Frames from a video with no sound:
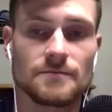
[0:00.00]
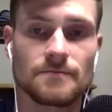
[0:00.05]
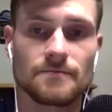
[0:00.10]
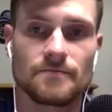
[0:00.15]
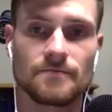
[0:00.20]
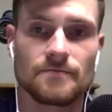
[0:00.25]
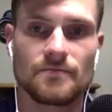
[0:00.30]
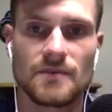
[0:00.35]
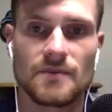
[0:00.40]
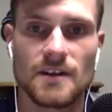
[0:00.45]

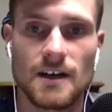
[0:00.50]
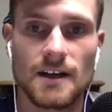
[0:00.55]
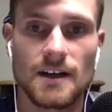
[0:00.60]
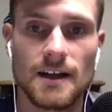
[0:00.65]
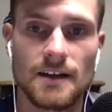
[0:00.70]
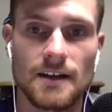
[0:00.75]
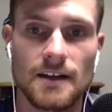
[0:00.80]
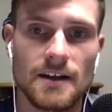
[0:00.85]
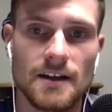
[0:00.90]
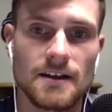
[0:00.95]
Gotcha.
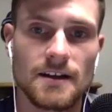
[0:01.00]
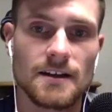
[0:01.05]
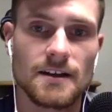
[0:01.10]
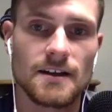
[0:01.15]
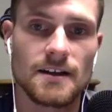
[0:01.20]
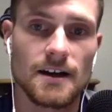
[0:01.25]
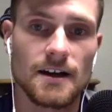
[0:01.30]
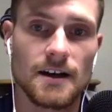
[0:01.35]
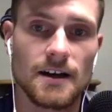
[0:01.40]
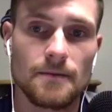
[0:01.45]
Yeah, and
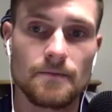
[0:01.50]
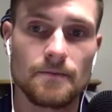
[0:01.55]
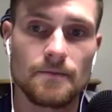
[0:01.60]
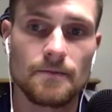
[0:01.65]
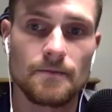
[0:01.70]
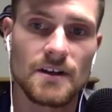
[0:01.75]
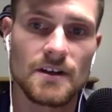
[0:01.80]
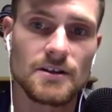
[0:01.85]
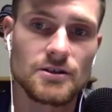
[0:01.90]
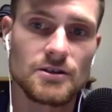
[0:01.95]
then
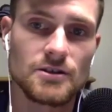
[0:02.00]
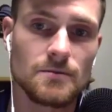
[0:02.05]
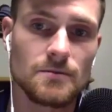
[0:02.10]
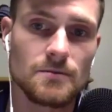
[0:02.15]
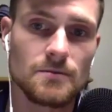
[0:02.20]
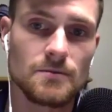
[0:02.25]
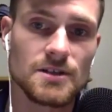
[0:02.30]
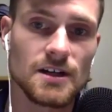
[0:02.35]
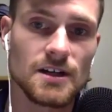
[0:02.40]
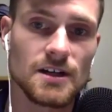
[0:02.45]
um,
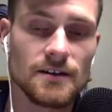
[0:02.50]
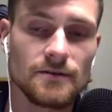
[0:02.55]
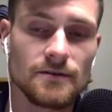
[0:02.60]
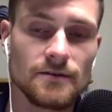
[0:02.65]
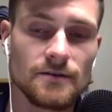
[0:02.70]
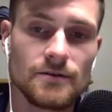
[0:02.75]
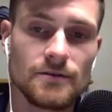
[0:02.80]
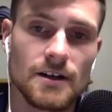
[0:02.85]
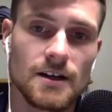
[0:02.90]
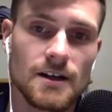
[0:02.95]
in terms
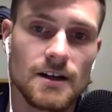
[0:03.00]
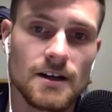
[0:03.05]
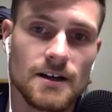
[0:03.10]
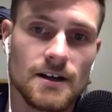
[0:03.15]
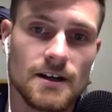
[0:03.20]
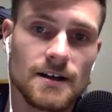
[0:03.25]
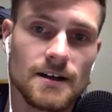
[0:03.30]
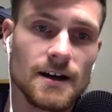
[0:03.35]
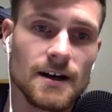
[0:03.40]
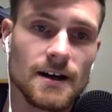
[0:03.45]
of
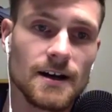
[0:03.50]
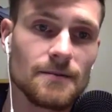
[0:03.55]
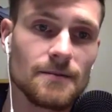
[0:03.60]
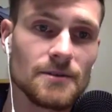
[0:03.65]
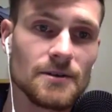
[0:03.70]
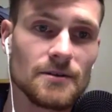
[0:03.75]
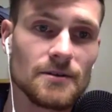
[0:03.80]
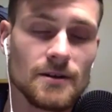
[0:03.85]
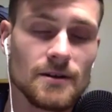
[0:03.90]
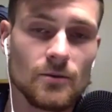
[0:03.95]

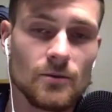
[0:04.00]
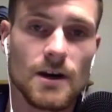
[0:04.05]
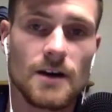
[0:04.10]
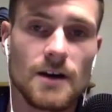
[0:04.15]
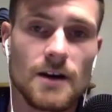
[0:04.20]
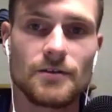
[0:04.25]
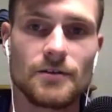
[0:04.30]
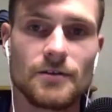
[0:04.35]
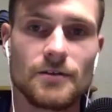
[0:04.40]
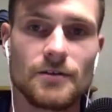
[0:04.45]
um,
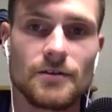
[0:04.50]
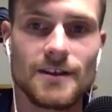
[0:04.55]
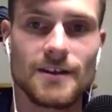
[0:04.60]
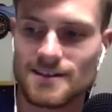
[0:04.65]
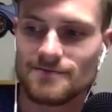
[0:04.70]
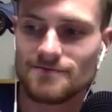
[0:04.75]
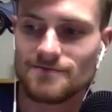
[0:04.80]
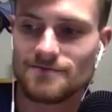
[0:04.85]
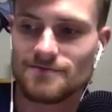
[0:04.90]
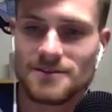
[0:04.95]
whenever
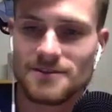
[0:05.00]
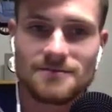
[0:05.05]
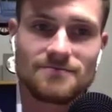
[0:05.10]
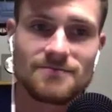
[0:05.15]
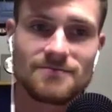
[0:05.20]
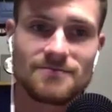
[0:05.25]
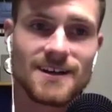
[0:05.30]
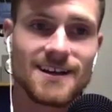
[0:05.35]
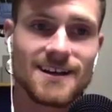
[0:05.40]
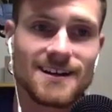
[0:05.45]
this,
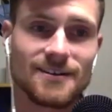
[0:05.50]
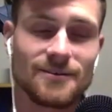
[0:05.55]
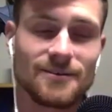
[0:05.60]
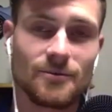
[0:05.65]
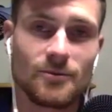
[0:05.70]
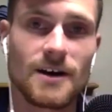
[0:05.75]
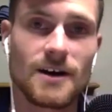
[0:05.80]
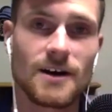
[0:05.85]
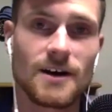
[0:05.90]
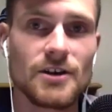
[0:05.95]

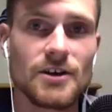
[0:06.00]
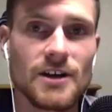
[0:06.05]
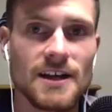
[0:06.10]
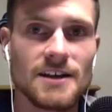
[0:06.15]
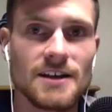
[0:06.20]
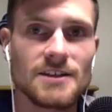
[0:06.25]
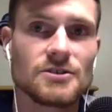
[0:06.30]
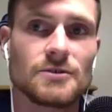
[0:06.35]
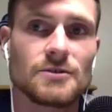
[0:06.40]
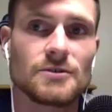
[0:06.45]

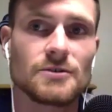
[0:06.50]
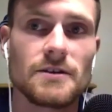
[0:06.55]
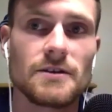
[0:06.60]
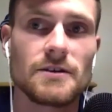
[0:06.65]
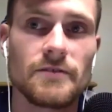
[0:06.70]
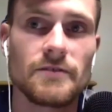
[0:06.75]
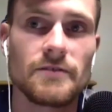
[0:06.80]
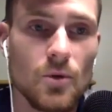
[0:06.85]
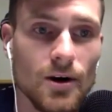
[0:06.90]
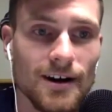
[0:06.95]
whenever you get into
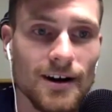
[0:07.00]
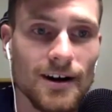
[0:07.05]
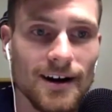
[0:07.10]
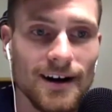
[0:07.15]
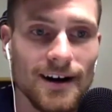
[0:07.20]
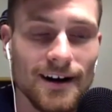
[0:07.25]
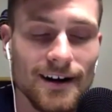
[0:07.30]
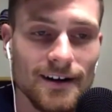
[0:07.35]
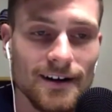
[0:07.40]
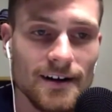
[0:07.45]
even
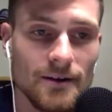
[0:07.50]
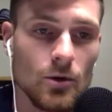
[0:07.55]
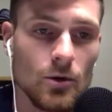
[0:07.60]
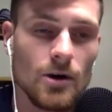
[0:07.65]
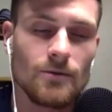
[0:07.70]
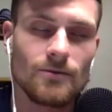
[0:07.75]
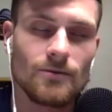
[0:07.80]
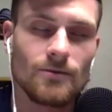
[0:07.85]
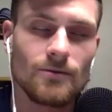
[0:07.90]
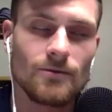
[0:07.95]
more,
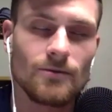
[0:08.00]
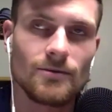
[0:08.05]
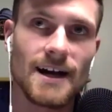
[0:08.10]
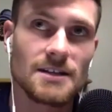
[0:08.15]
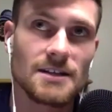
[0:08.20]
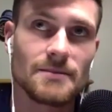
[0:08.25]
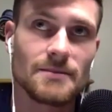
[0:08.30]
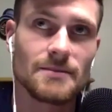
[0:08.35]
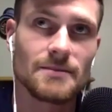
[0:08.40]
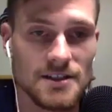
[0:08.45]
uh, well,
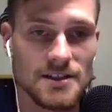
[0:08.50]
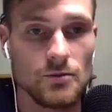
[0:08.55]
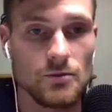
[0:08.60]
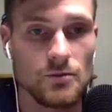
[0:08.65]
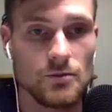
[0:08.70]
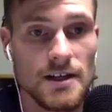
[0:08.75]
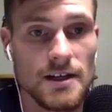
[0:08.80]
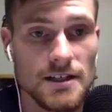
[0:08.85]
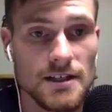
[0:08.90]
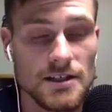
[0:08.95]
actually, let me
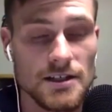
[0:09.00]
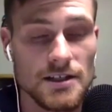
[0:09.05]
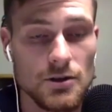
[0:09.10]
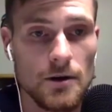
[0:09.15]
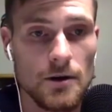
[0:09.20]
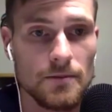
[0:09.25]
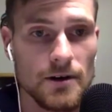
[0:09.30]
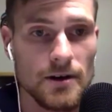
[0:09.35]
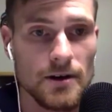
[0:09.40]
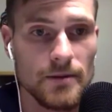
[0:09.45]
ask this:
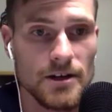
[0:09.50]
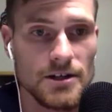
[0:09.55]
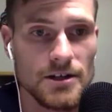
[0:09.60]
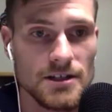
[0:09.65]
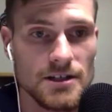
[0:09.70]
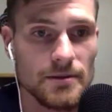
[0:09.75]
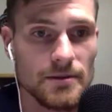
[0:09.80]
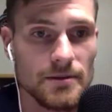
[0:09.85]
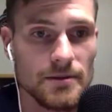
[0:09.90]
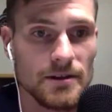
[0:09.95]
is torque
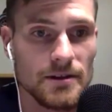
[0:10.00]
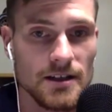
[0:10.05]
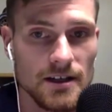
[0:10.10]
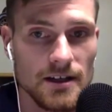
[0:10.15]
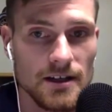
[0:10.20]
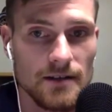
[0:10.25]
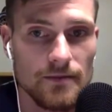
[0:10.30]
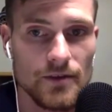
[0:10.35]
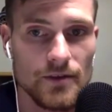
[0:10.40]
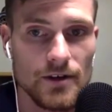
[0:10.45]
pretty much
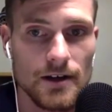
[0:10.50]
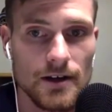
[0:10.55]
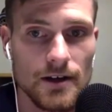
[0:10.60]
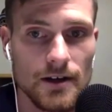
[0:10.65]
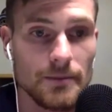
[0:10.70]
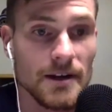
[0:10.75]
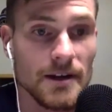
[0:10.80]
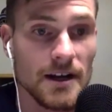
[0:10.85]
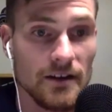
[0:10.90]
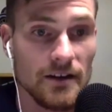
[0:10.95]
typically the
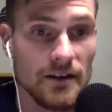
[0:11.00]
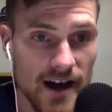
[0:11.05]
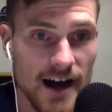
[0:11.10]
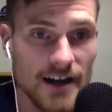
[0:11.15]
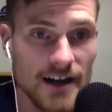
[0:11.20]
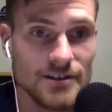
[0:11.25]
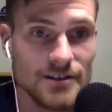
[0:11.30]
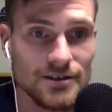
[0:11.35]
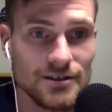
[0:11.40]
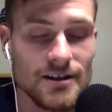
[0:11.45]
the
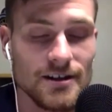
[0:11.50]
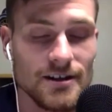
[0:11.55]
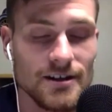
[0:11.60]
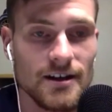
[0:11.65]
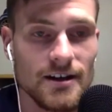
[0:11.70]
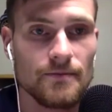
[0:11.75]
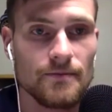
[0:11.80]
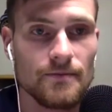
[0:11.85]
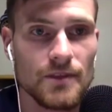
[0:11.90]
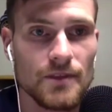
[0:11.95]
limiting
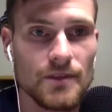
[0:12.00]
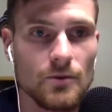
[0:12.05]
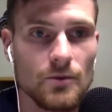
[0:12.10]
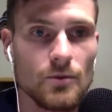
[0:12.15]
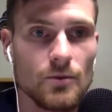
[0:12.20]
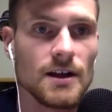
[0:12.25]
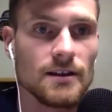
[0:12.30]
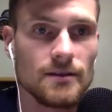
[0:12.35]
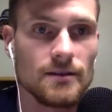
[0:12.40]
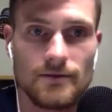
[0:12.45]
factor
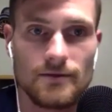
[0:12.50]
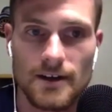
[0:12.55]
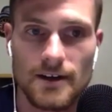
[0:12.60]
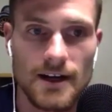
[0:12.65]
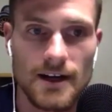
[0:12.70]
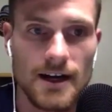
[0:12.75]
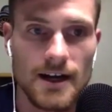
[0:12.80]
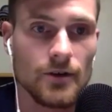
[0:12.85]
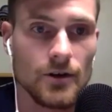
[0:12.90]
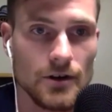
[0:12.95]
with,
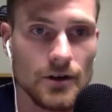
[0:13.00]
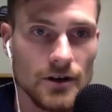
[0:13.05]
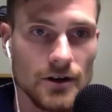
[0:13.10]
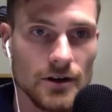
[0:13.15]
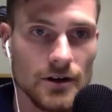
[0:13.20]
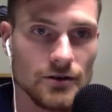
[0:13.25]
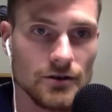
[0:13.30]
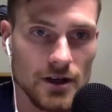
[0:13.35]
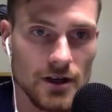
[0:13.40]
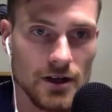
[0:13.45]
you know, how
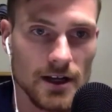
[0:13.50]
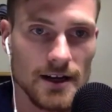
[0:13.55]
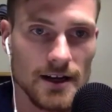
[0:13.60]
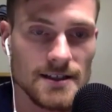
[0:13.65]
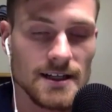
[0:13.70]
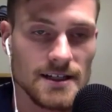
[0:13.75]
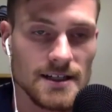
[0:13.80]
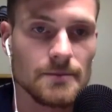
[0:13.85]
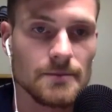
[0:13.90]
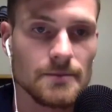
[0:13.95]
far you can
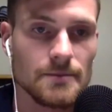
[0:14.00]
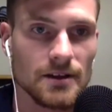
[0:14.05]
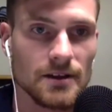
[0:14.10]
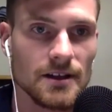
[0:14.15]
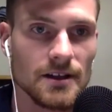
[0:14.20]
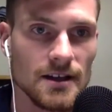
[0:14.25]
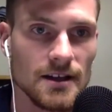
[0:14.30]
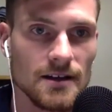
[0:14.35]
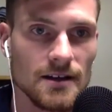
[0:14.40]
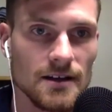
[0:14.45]
drill out? Is that
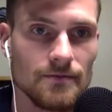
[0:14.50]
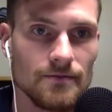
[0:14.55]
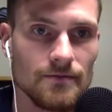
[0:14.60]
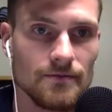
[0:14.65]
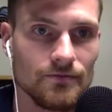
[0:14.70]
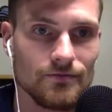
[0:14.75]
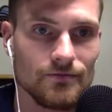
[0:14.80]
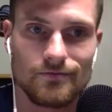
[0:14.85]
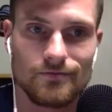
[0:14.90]
typically the